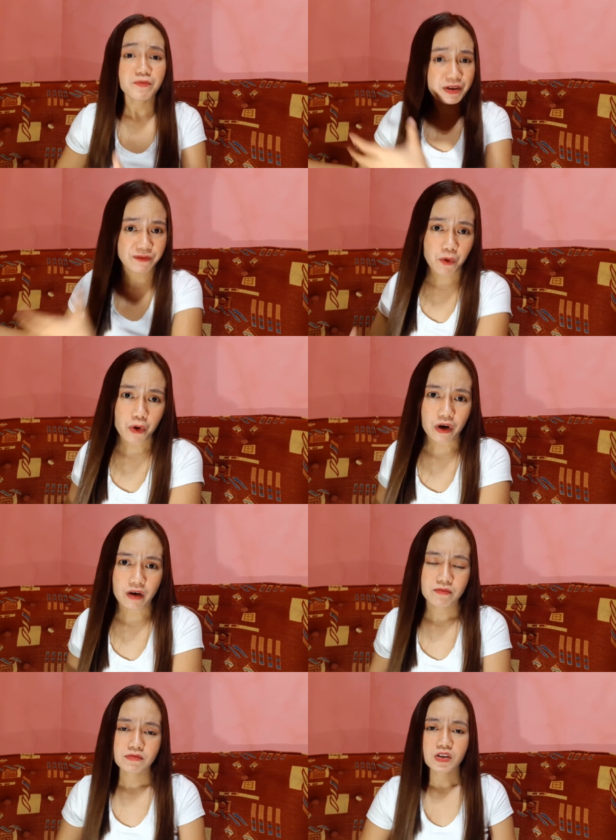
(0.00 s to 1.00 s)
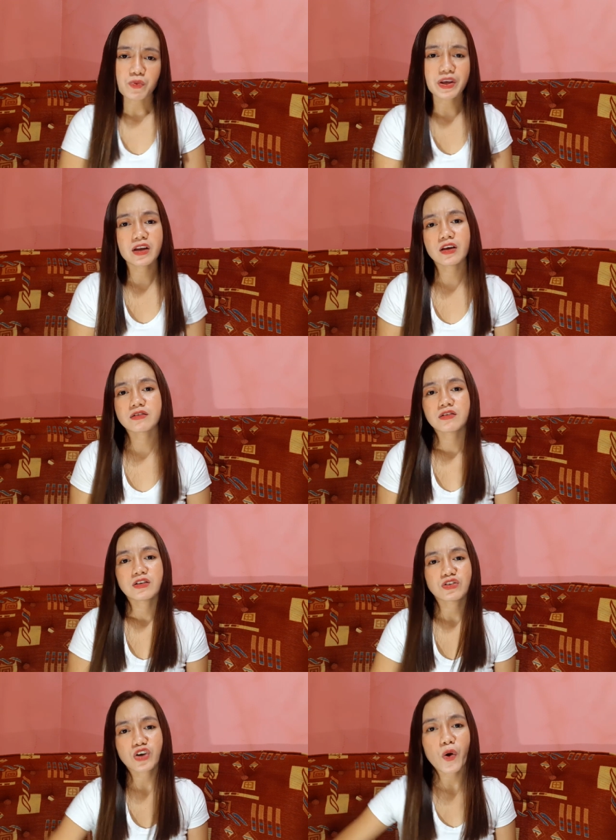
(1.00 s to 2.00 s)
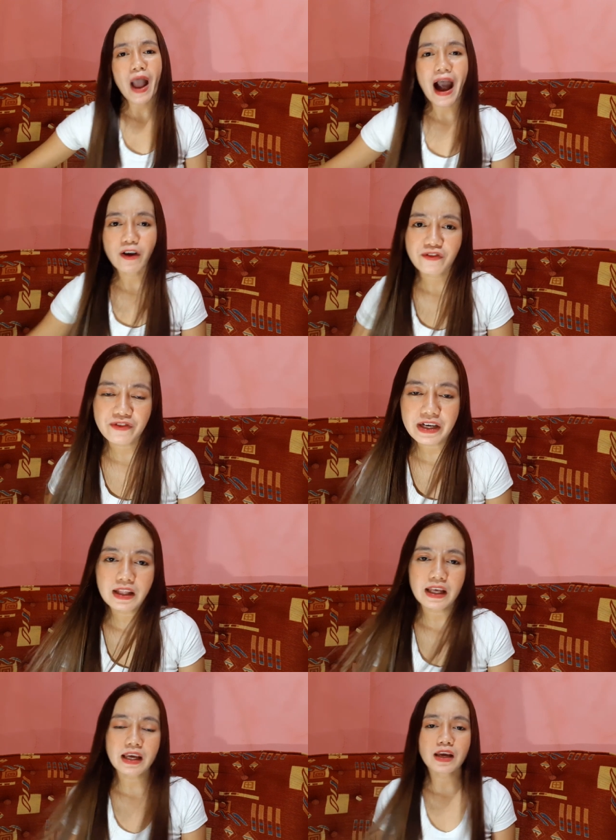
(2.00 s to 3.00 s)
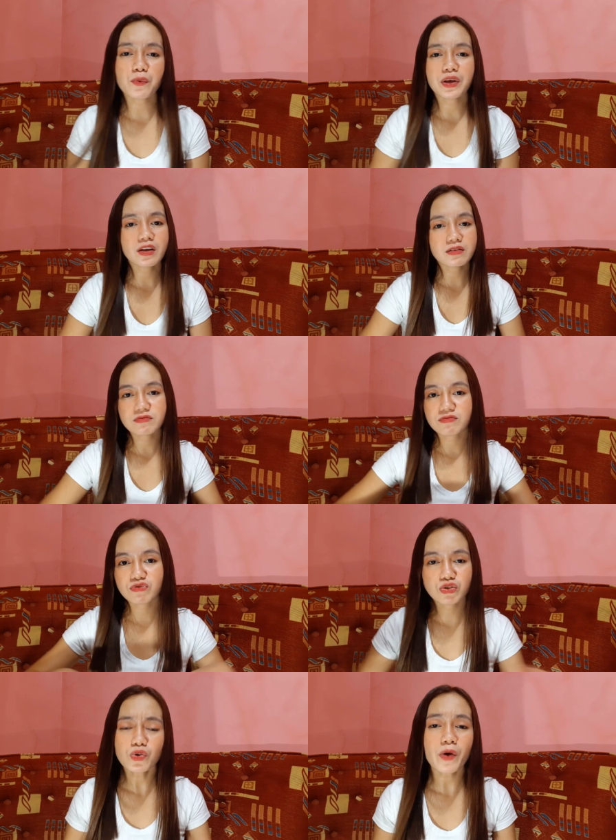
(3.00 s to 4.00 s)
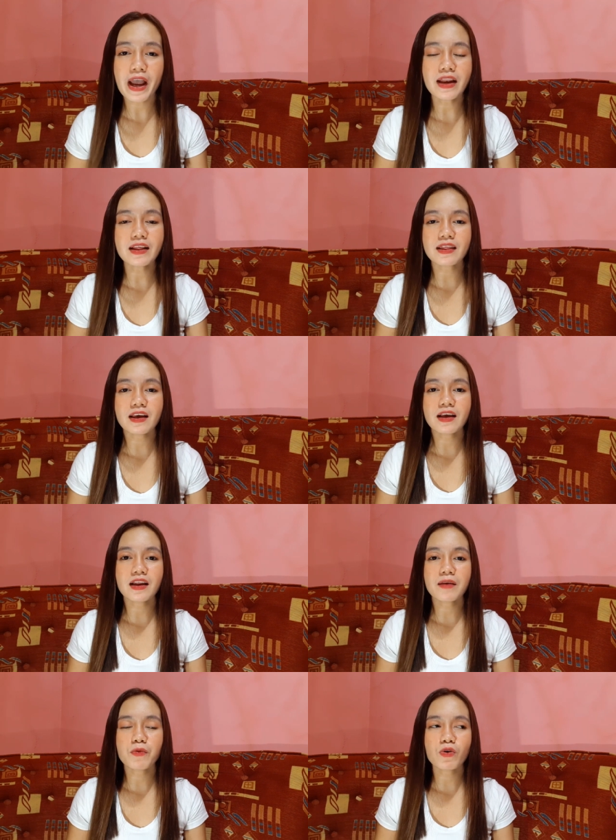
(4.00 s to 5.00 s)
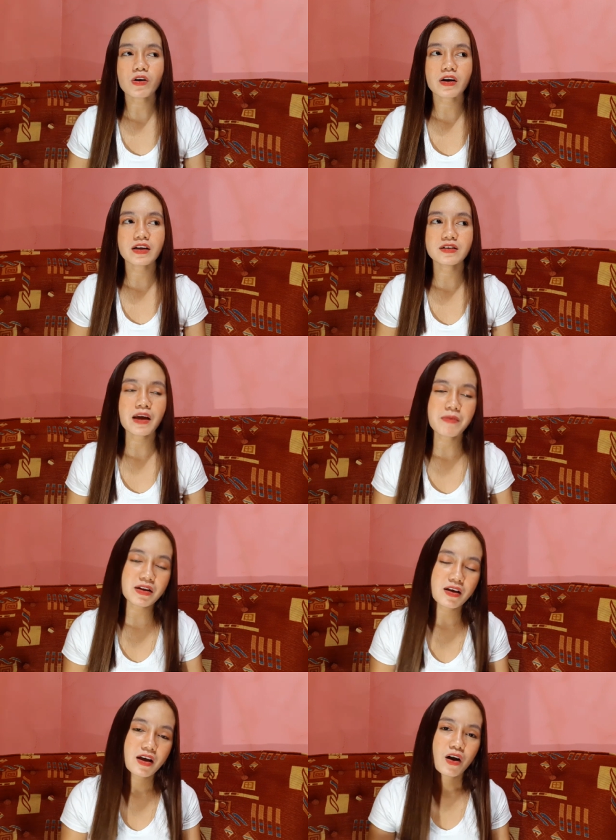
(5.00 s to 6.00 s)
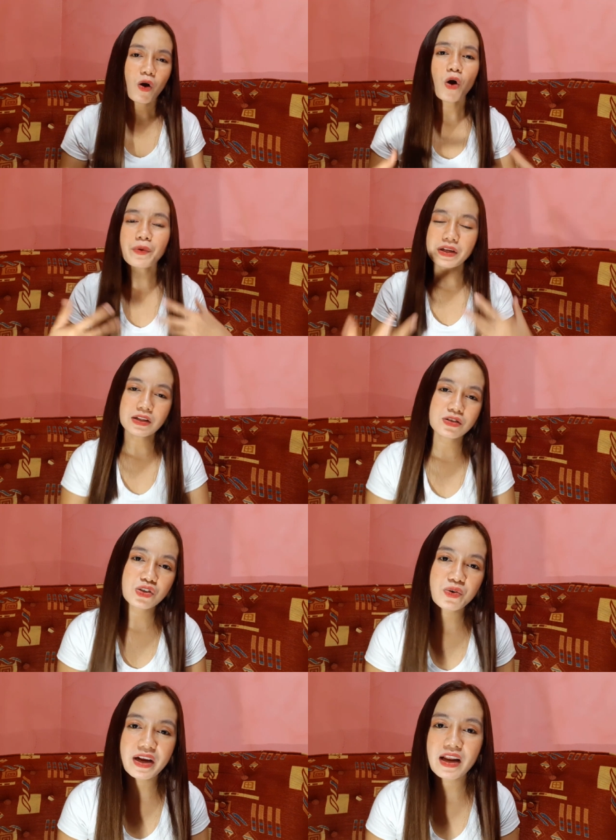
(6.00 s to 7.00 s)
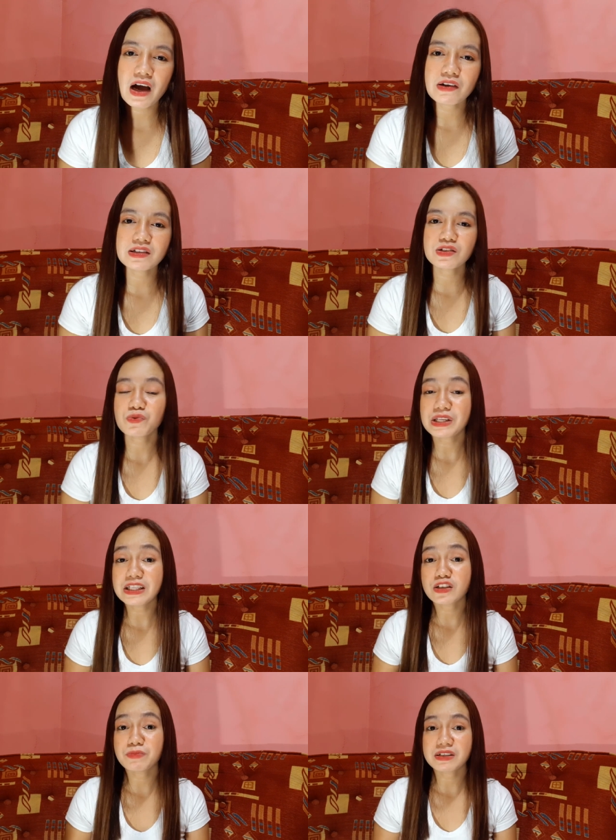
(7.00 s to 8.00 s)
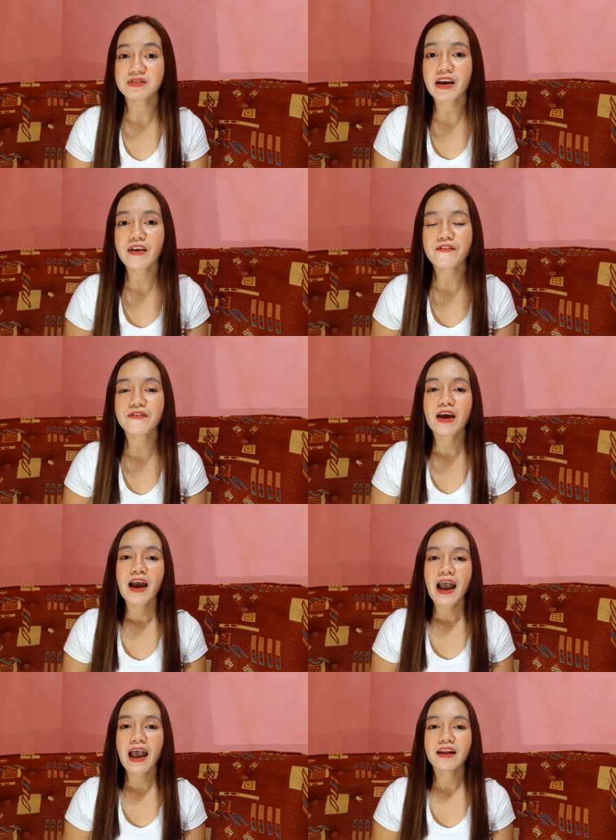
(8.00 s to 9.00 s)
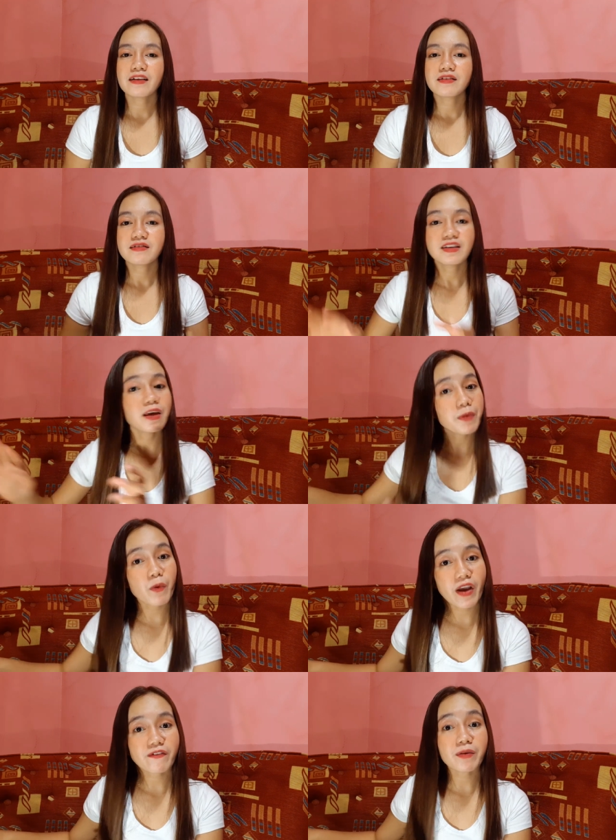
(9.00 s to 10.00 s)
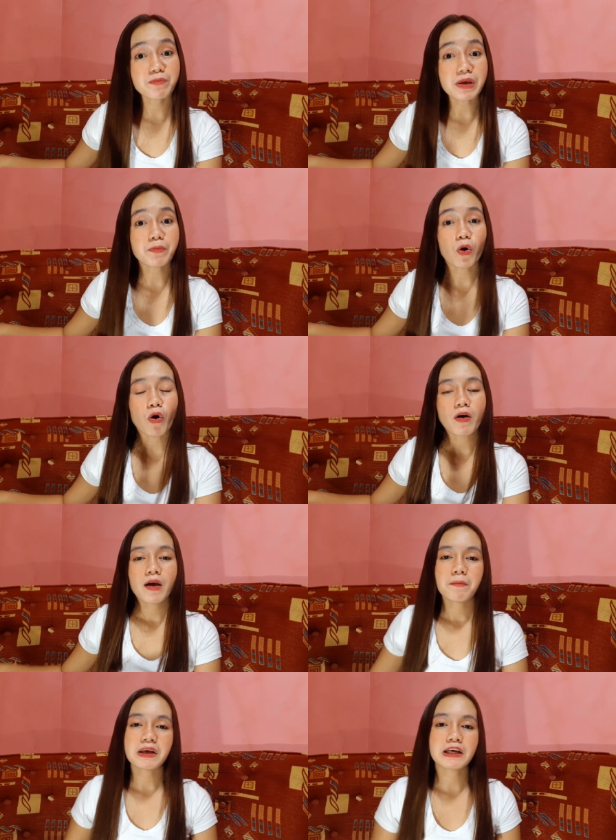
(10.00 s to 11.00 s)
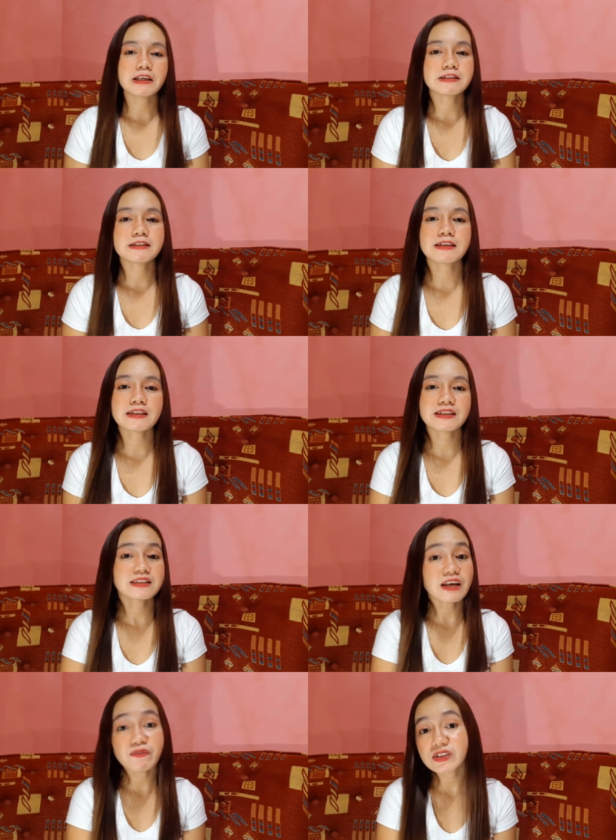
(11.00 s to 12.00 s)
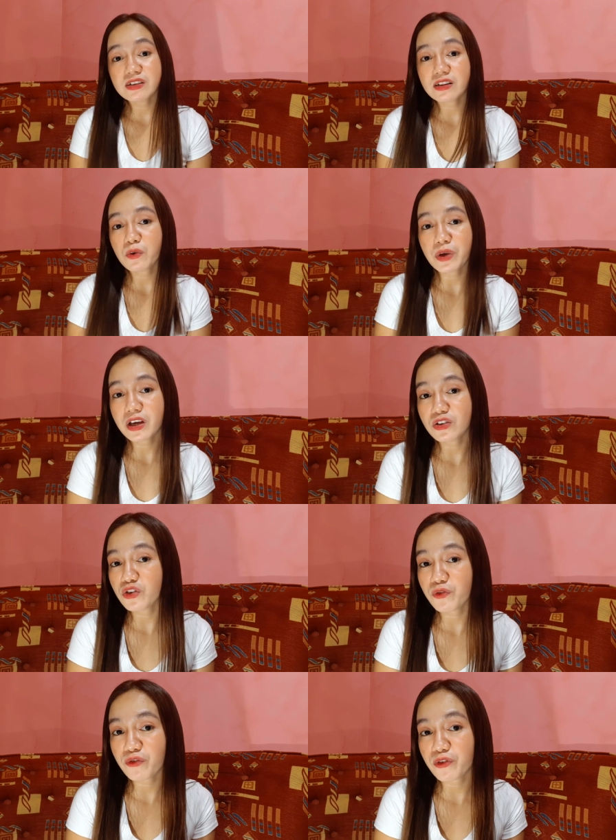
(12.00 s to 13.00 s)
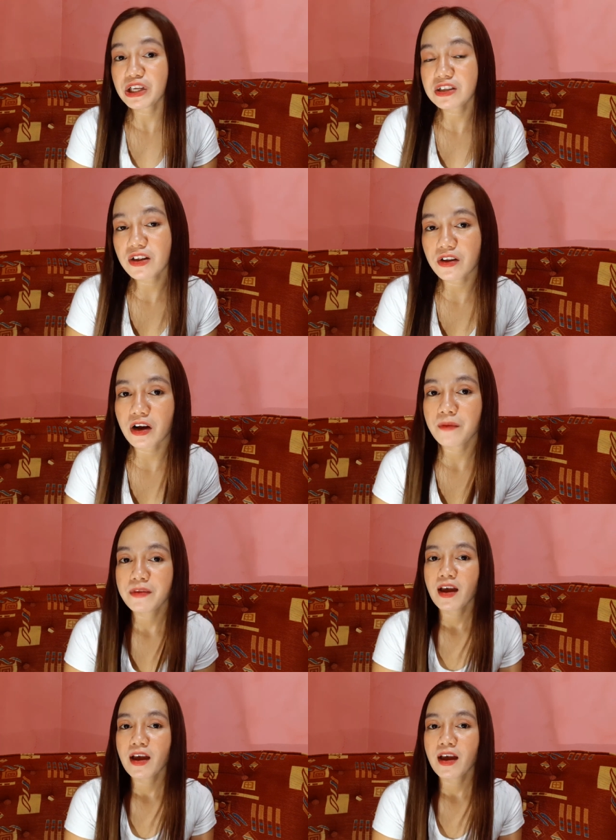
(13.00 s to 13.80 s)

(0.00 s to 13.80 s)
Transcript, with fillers: before we cannot go out freely we cannot do anything anymore and I mean all we need to do right now is to, we need to be safe and keep away from people because that's the safest thing that we can do for each other